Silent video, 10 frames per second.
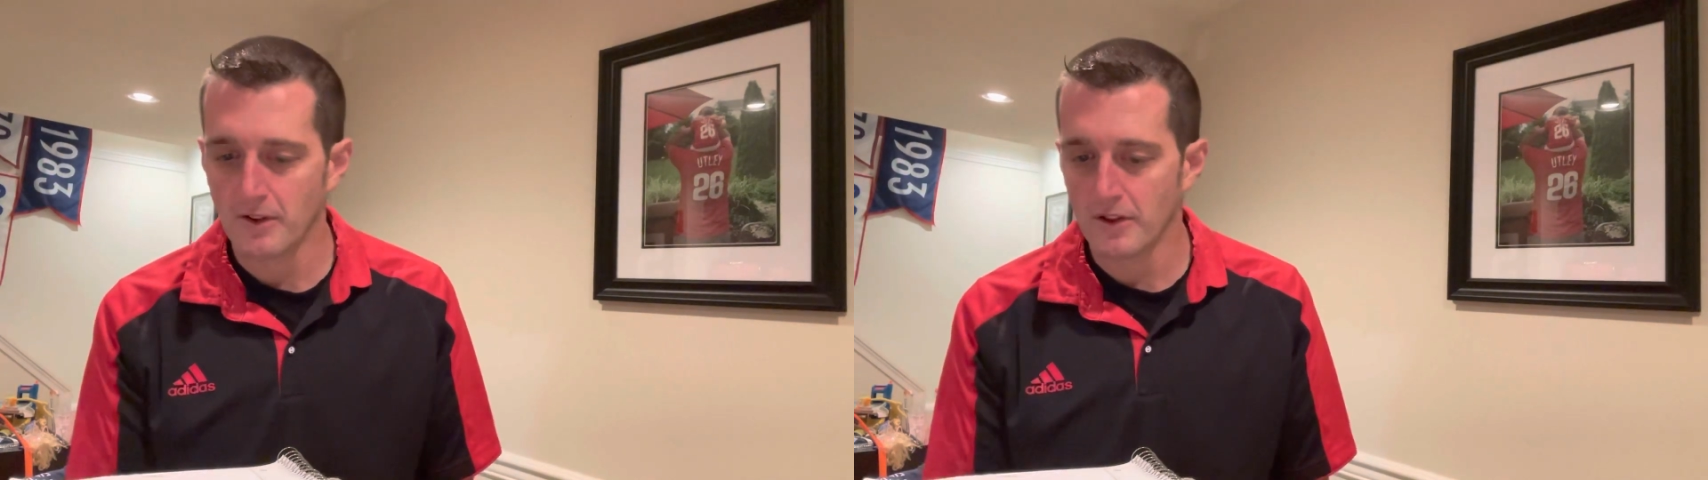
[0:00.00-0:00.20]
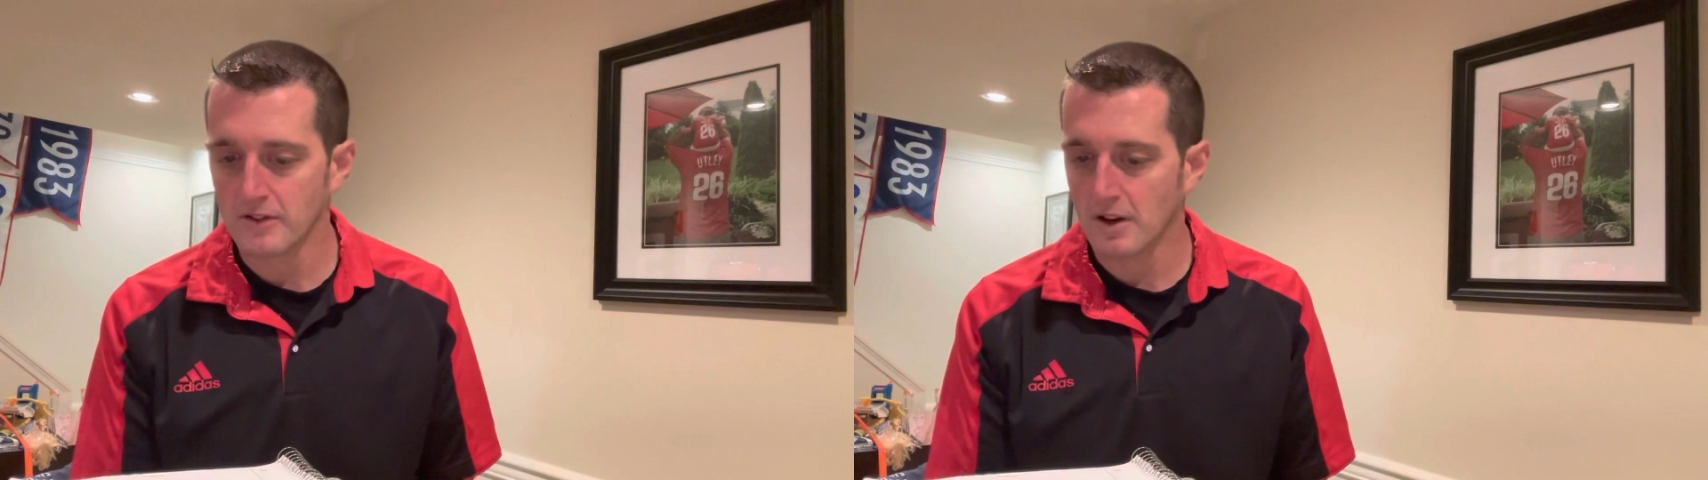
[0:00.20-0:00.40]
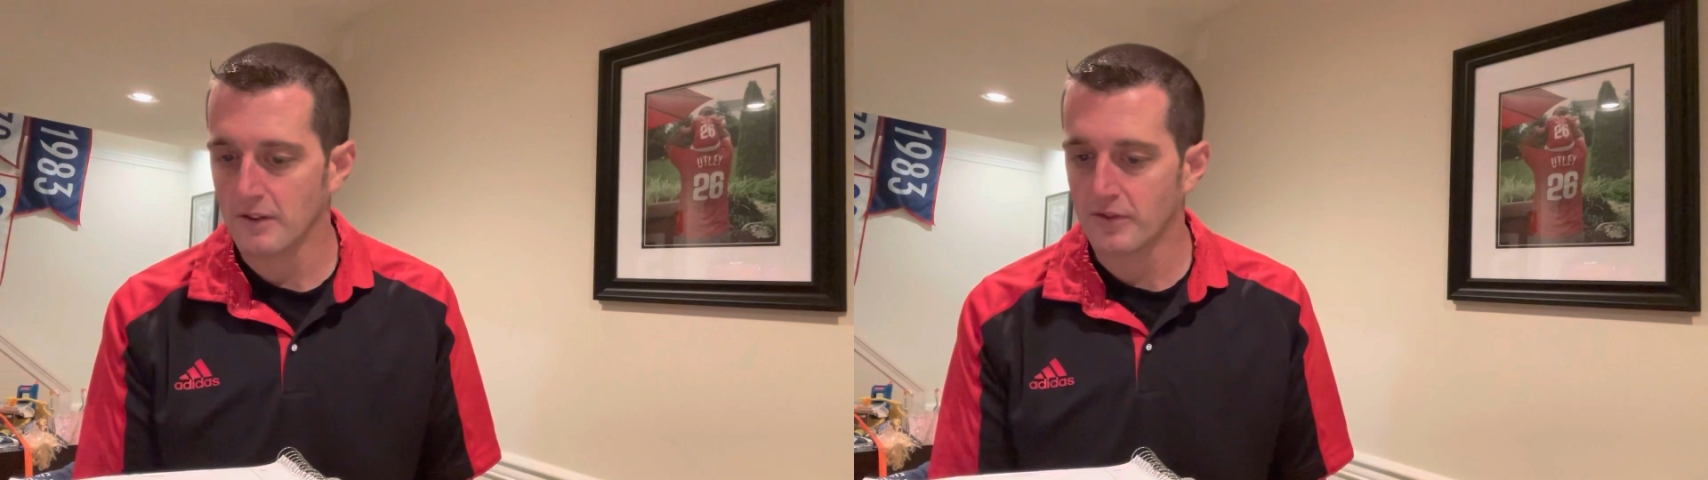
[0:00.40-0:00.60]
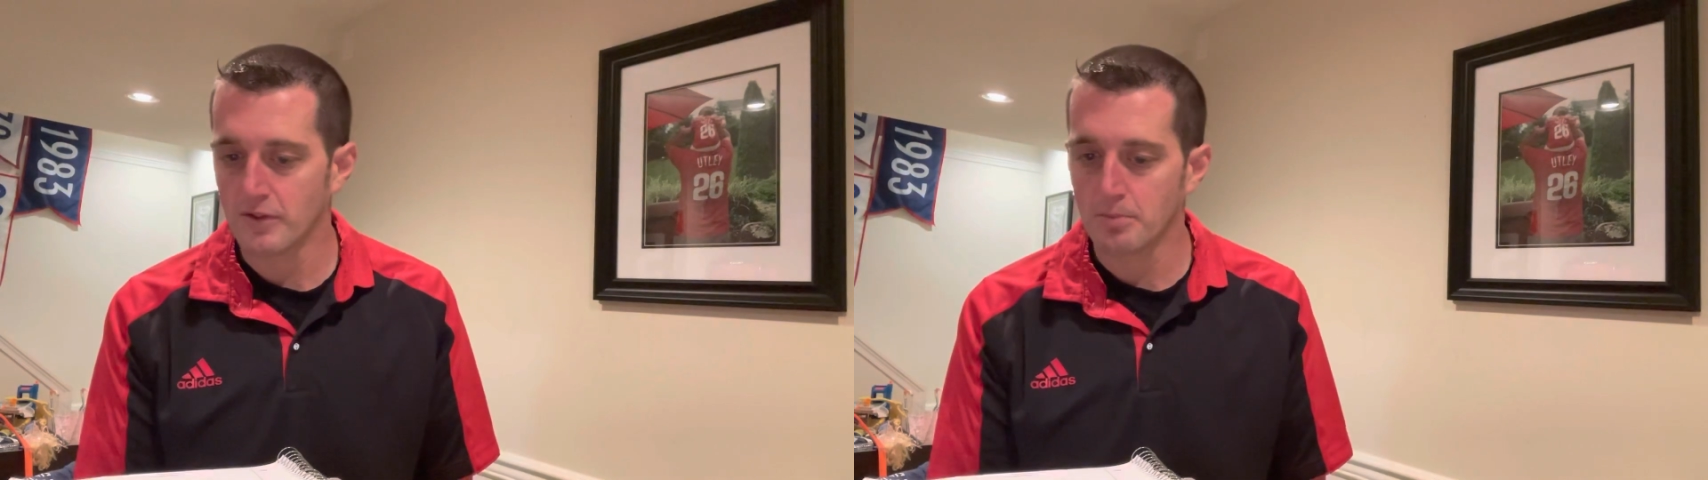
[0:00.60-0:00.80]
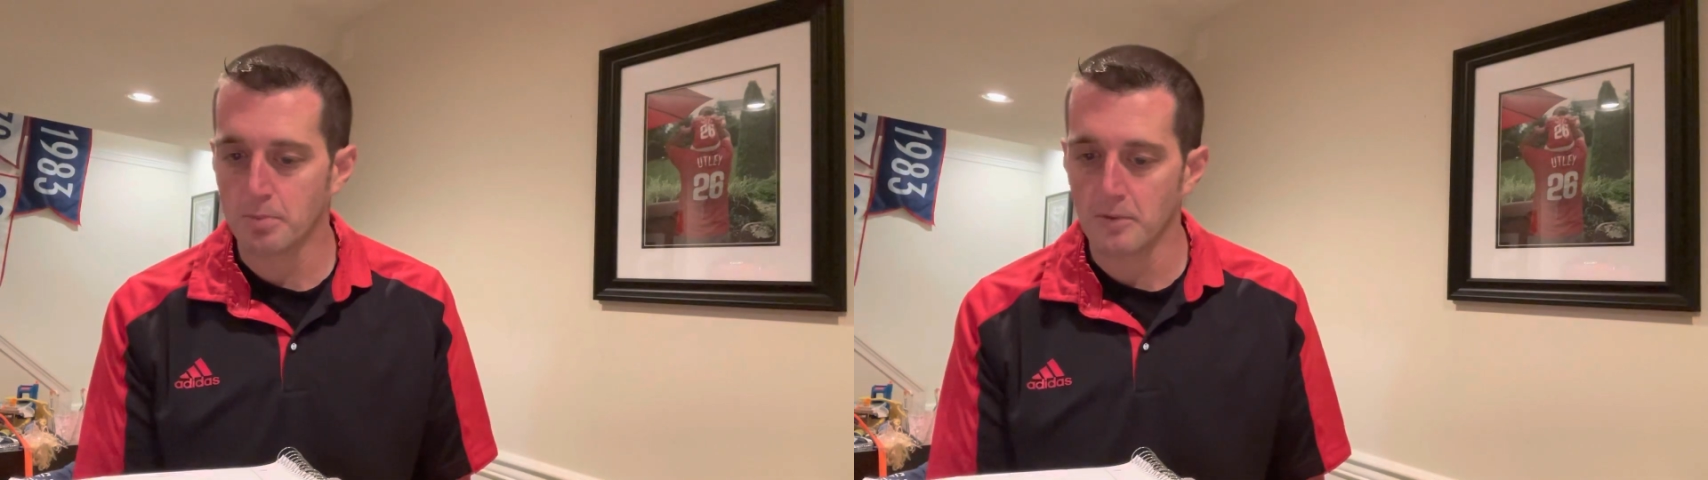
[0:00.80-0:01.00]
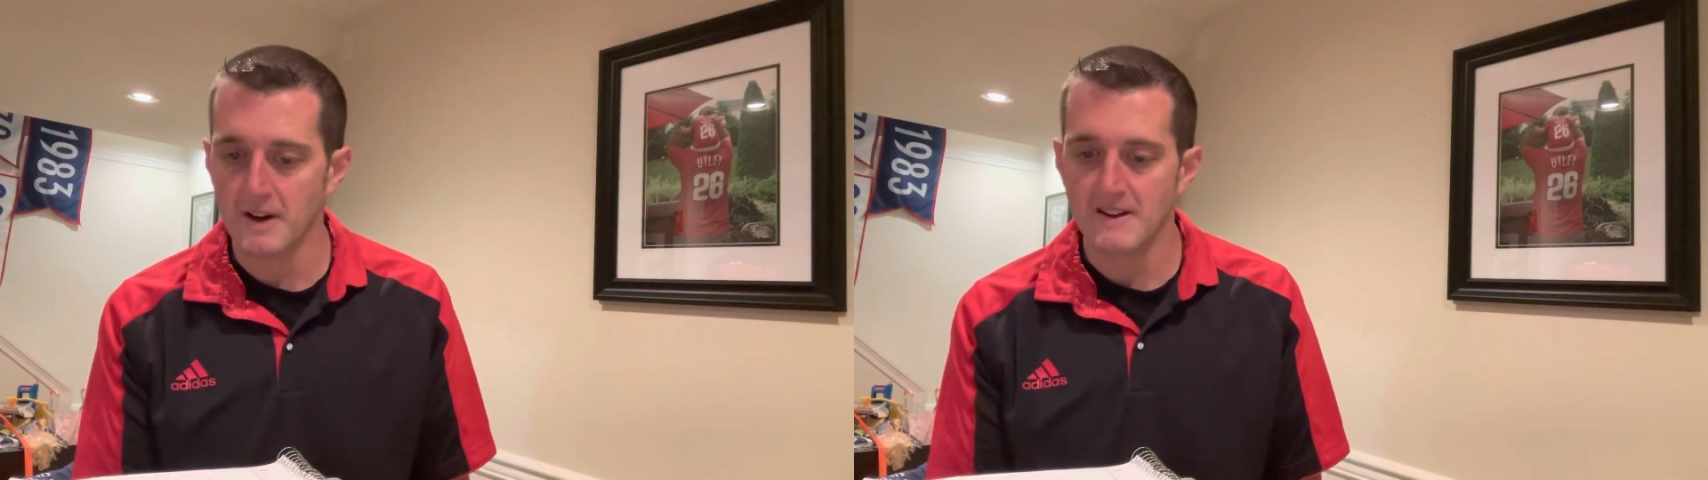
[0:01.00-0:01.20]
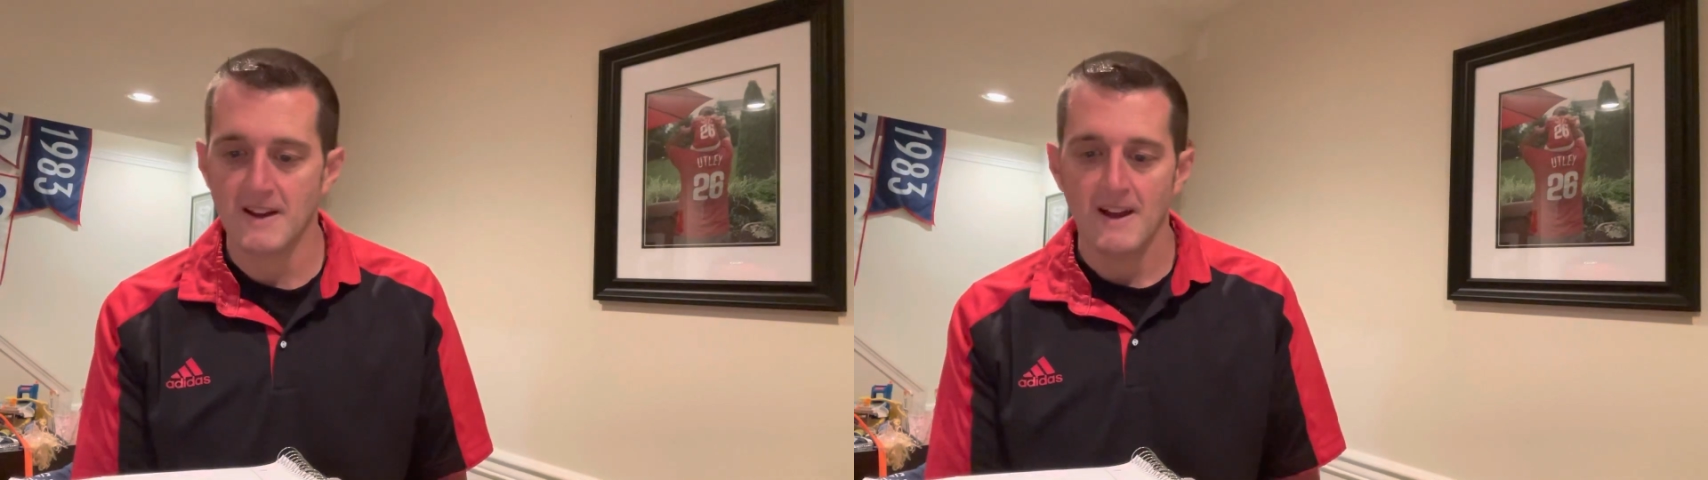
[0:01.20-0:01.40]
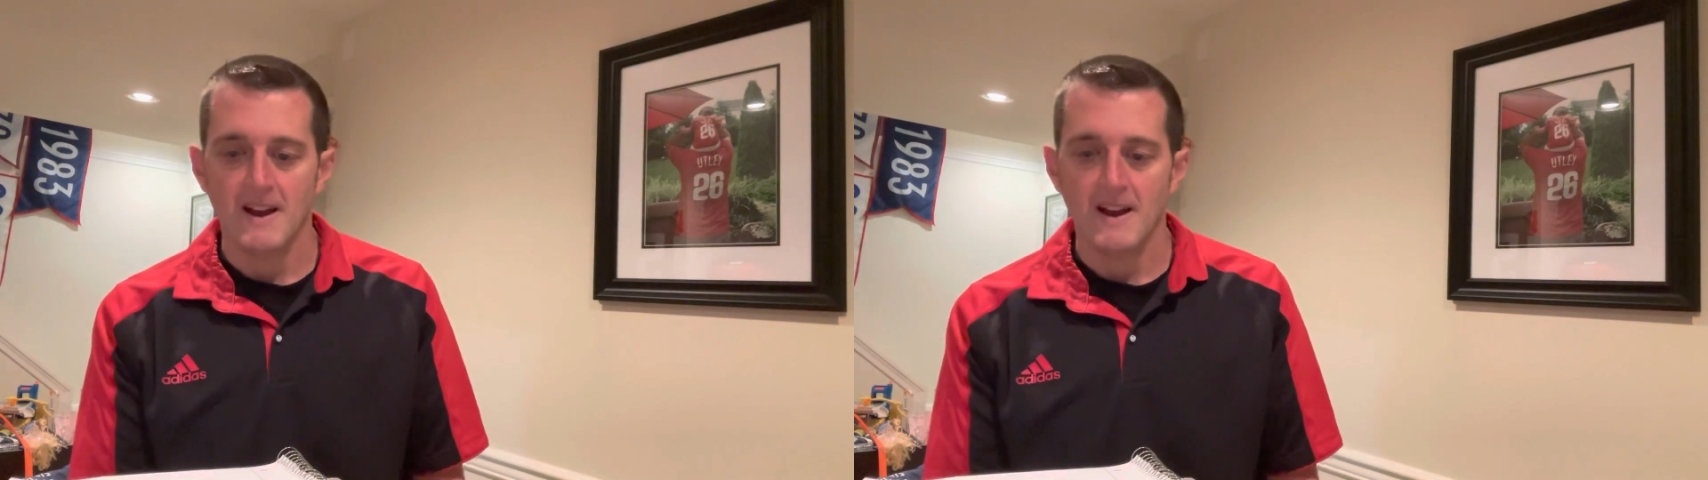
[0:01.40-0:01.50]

furlong turf sprint.